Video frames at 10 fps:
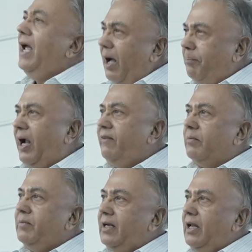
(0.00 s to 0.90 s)
Apart from
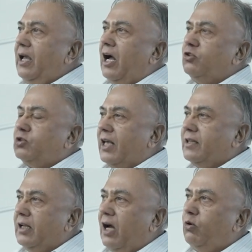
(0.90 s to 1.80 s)
that,
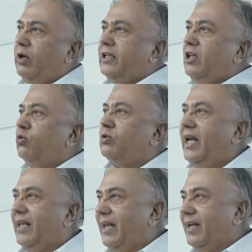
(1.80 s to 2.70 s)
Linganushasana, Unadi Sutra,
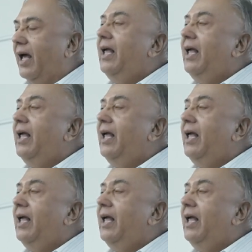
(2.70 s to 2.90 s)
etc.